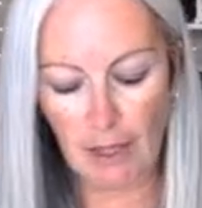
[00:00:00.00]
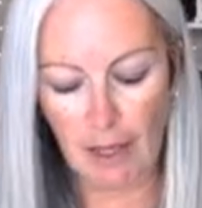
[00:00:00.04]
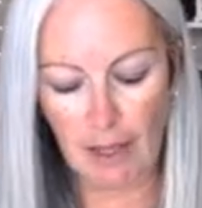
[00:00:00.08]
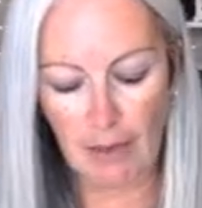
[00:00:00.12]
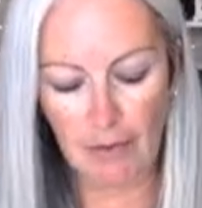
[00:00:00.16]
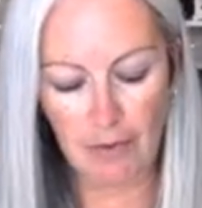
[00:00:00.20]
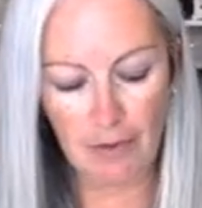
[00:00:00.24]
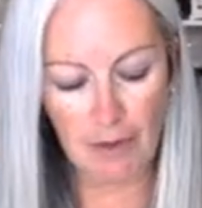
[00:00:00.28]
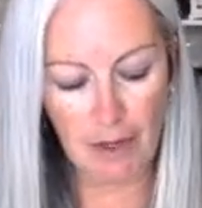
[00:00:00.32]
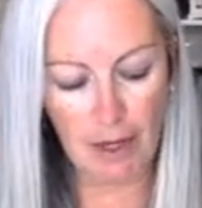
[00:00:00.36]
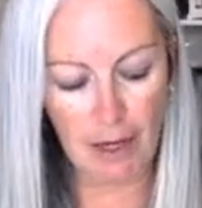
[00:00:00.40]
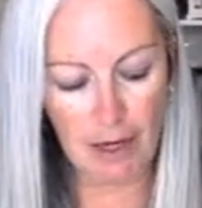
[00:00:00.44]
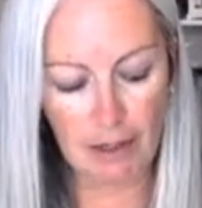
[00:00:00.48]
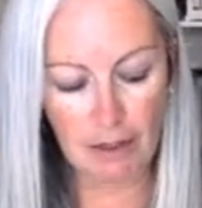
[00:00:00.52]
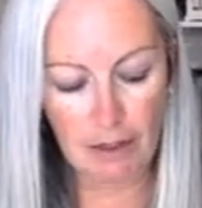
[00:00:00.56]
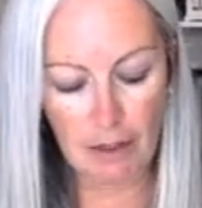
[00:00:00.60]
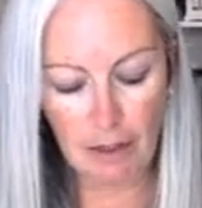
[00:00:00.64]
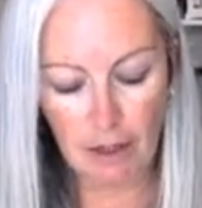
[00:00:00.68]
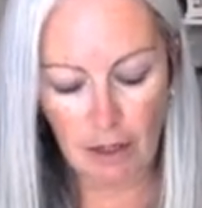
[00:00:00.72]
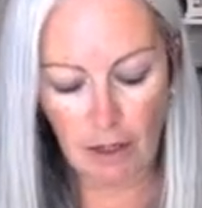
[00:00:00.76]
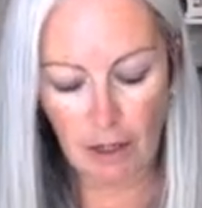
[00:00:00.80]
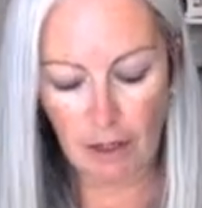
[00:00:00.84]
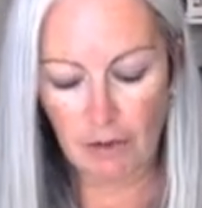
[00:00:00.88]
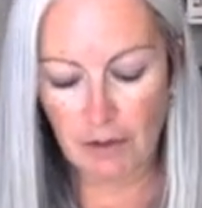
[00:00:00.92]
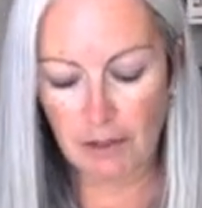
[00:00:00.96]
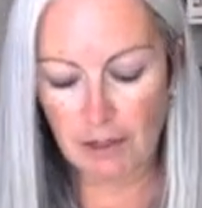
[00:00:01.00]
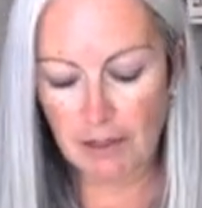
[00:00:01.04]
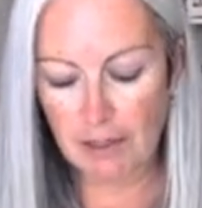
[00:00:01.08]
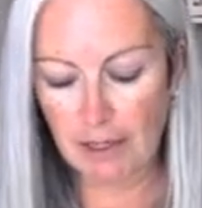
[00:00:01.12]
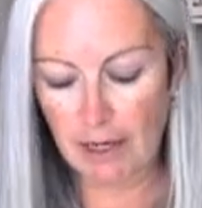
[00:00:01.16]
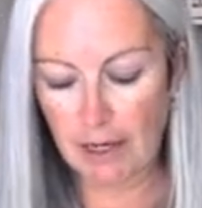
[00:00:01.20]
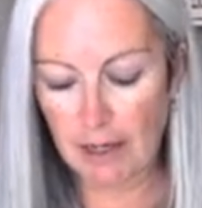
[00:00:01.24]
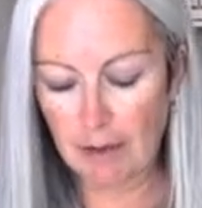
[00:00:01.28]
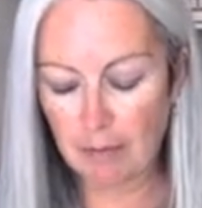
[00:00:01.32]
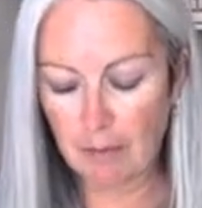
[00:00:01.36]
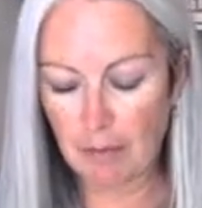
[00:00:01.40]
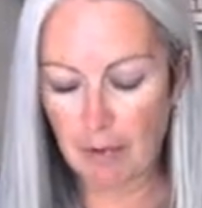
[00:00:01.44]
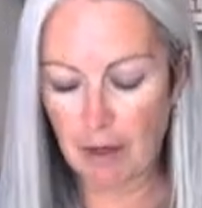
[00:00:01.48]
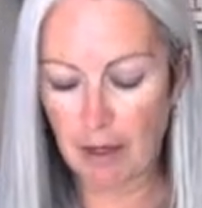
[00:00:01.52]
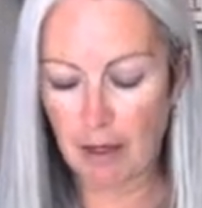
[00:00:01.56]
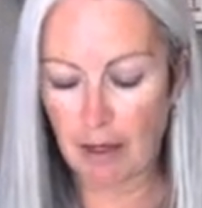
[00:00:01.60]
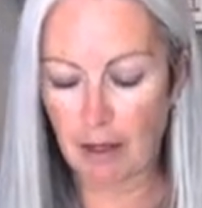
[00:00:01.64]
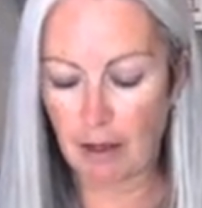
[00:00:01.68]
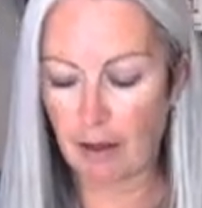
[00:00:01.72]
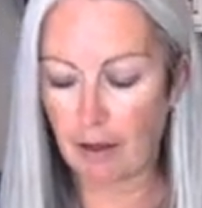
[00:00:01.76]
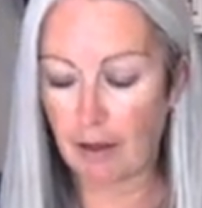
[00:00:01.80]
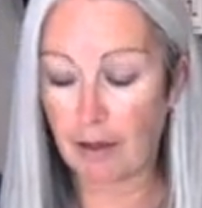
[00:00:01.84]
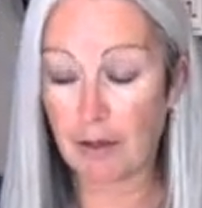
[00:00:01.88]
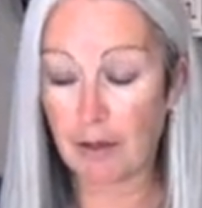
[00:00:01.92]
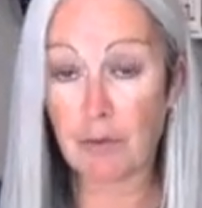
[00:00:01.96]
And then the same
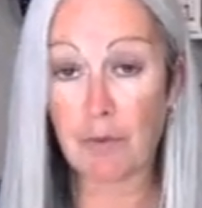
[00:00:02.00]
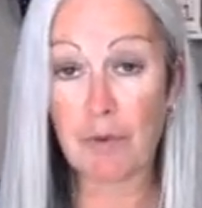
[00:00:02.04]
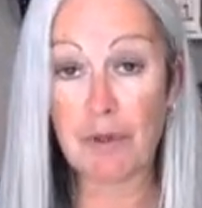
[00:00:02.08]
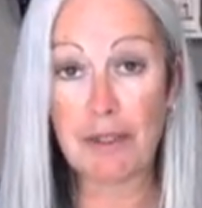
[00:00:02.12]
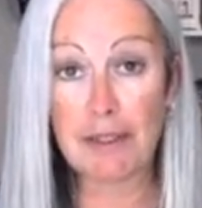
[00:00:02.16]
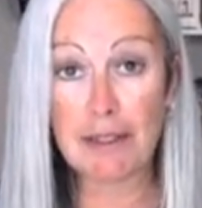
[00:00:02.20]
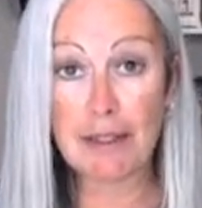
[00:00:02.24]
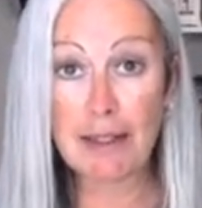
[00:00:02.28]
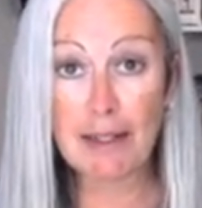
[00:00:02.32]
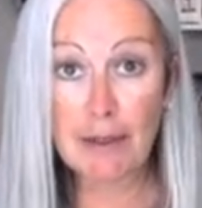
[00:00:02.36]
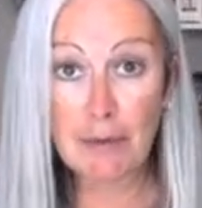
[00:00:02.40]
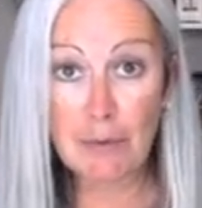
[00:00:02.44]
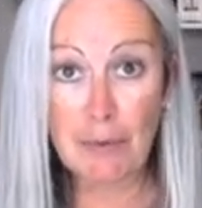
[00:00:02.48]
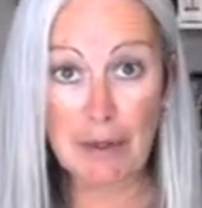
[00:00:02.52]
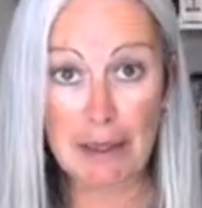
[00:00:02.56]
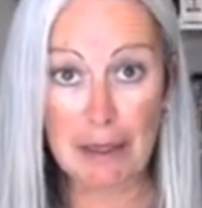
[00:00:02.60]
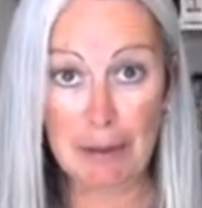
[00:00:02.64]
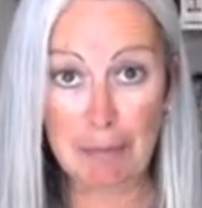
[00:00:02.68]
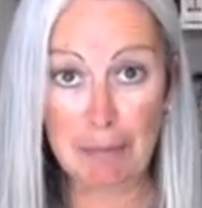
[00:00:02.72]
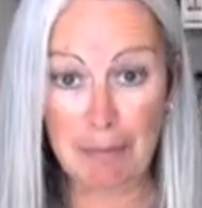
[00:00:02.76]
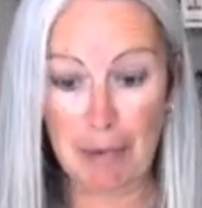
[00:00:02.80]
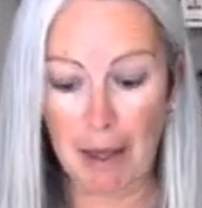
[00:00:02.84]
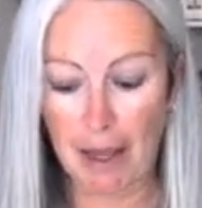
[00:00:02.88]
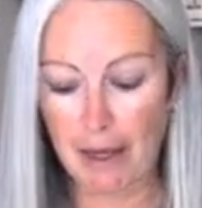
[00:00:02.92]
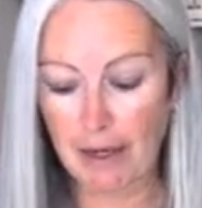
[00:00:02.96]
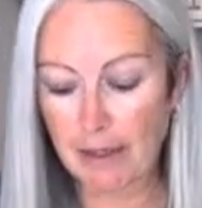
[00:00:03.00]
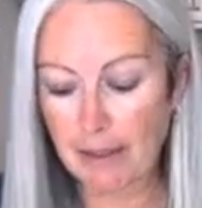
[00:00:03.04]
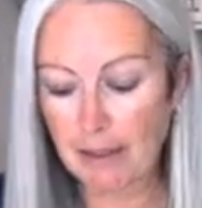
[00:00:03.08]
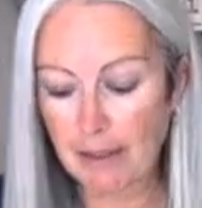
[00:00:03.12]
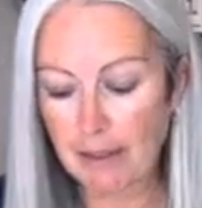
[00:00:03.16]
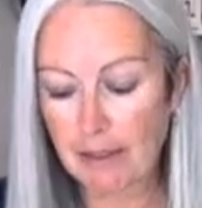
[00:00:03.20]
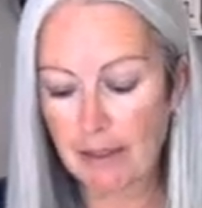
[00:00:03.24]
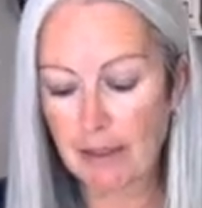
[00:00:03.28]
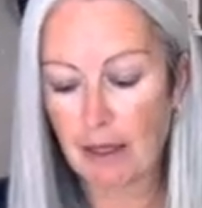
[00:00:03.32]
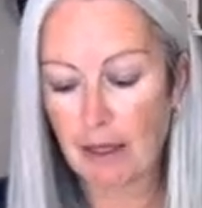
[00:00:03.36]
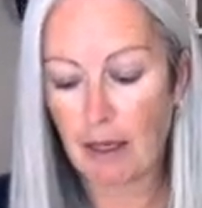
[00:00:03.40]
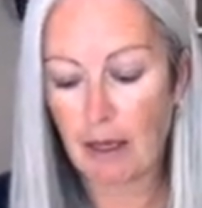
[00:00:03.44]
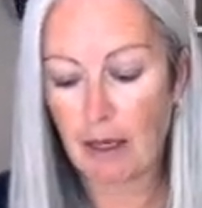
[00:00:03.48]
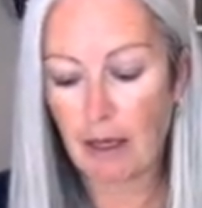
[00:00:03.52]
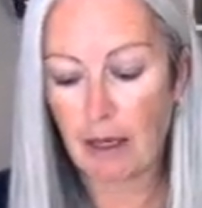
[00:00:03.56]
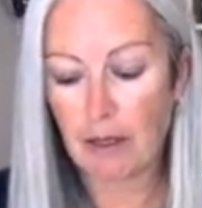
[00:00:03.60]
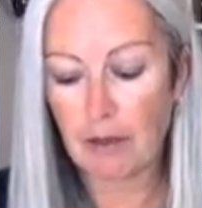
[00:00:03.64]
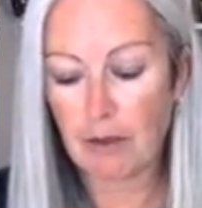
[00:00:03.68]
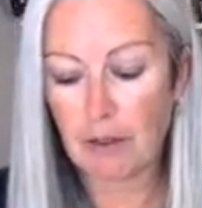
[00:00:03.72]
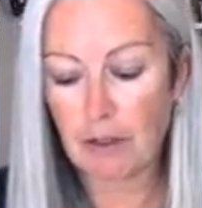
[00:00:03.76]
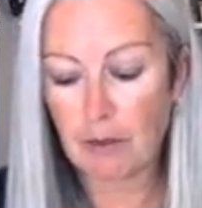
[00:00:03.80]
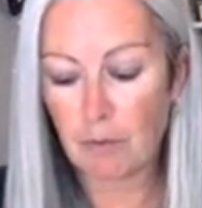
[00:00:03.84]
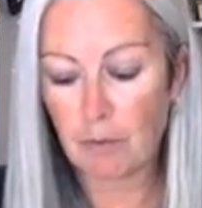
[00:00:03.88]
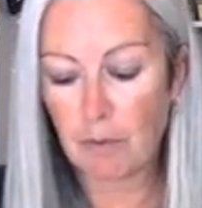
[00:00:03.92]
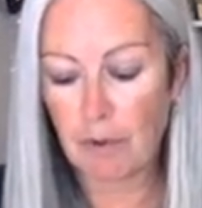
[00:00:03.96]
uh, as we did with the base,
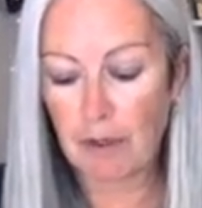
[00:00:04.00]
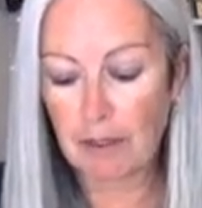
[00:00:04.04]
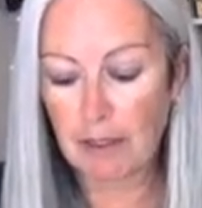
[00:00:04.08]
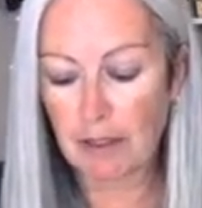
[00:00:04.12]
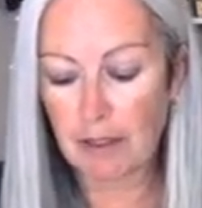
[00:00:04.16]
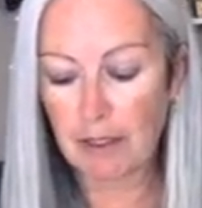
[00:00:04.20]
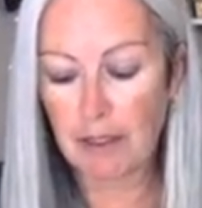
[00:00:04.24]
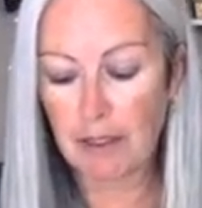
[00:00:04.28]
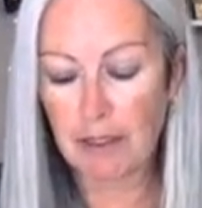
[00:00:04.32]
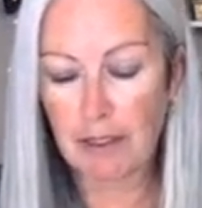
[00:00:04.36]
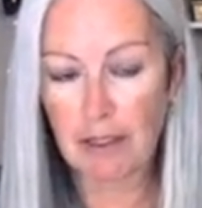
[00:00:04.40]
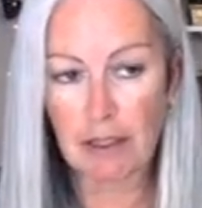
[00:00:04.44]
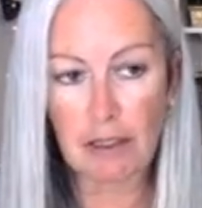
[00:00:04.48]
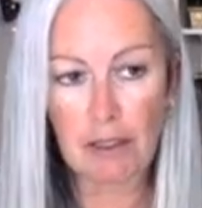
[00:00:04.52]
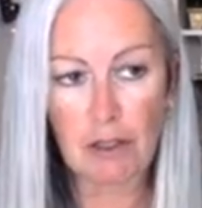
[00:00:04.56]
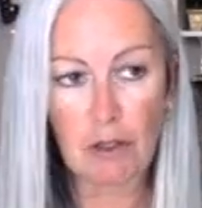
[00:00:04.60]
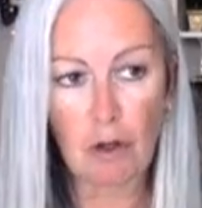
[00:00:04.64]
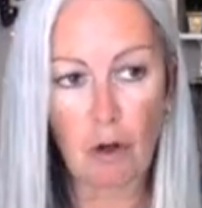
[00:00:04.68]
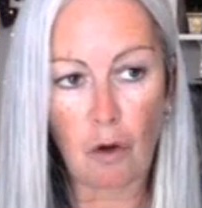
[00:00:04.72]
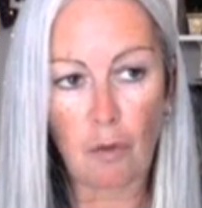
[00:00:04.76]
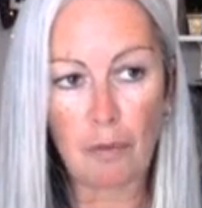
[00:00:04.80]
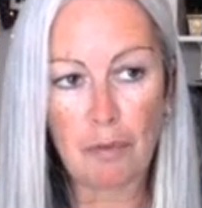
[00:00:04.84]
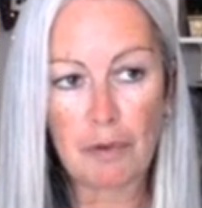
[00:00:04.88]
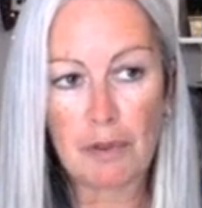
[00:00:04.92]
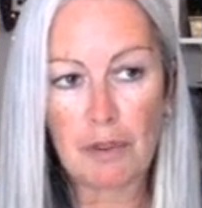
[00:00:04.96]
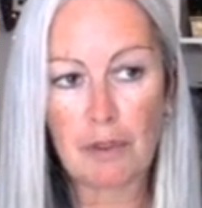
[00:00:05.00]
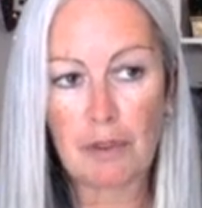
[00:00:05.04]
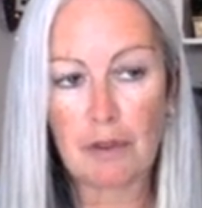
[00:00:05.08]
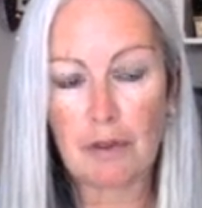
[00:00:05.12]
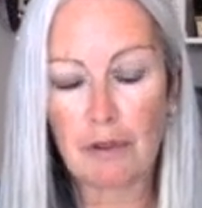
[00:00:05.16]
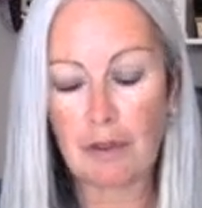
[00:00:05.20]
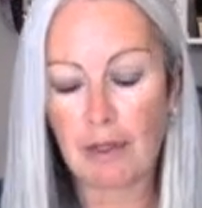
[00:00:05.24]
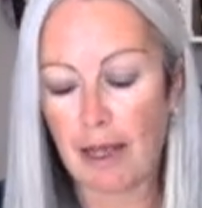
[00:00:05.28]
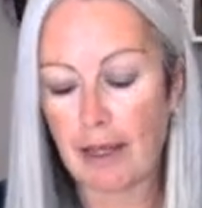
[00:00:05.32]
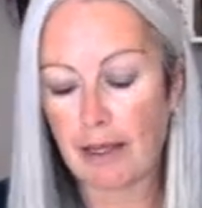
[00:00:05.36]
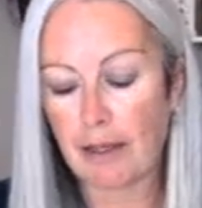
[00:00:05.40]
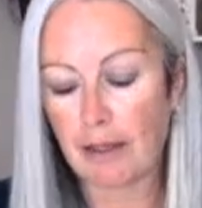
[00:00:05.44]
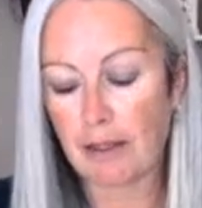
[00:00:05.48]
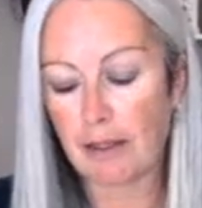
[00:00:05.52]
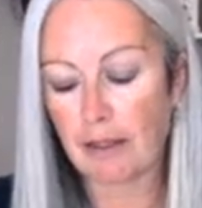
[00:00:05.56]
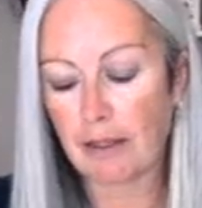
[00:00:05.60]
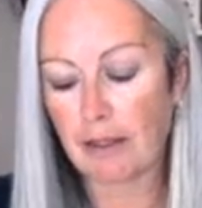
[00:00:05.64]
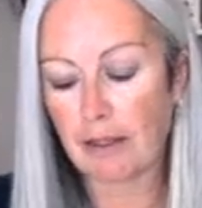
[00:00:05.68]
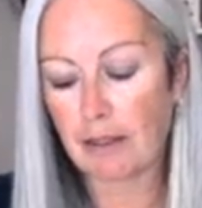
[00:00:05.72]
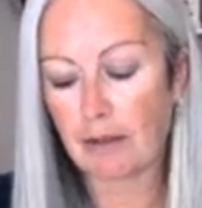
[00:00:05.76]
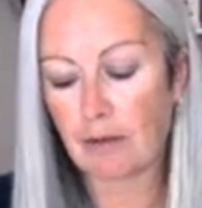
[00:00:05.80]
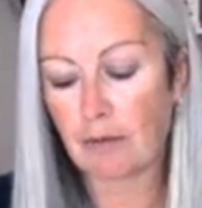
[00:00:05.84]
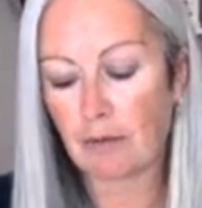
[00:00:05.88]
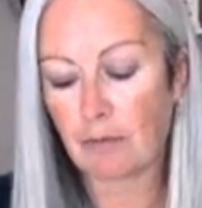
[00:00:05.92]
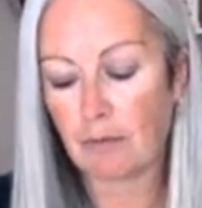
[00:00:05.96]
that we, these are the top
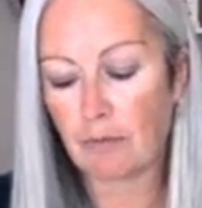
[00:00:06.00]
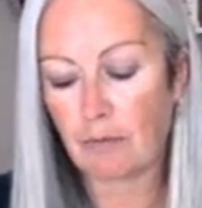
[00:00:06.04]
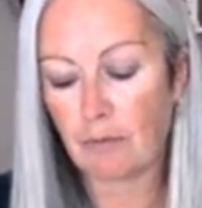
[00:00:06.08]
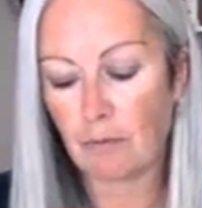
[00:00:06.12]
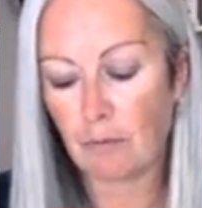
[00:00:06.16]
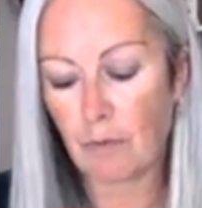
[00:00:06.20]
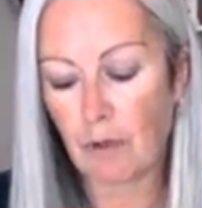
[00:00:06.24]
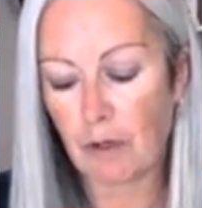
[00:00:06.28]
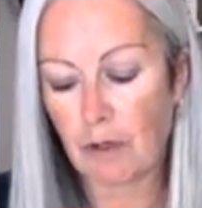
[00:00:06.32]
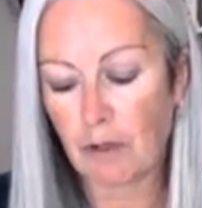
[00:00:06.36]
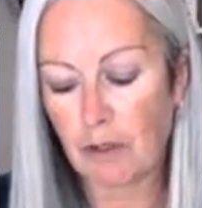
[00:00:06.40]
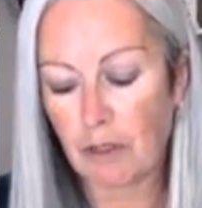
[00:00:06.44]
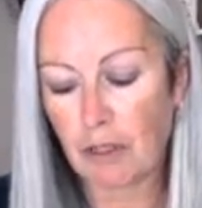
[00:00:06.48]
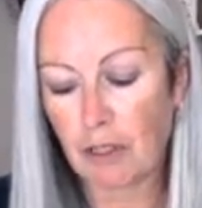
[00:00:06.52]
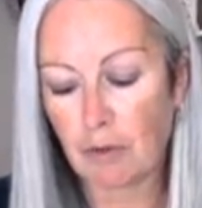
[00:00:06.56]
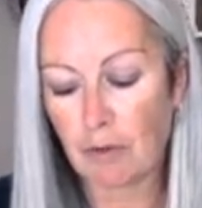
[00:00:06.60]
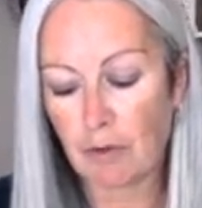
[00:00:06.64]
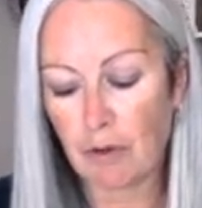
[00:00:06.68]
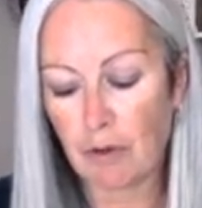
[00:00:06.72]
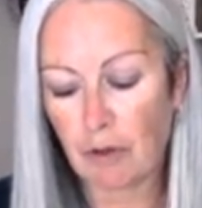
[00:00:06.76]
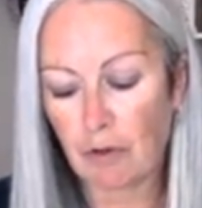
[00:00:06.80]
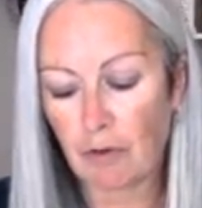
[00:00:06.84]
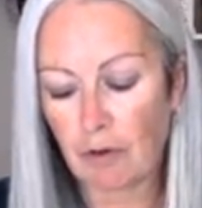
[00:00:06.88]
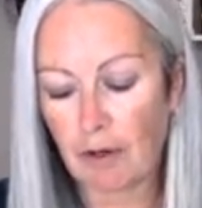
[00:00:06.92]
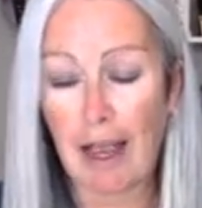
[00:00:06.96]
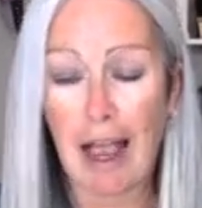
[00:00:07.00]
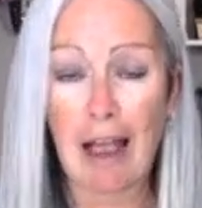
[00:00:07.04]
layers one, two and three.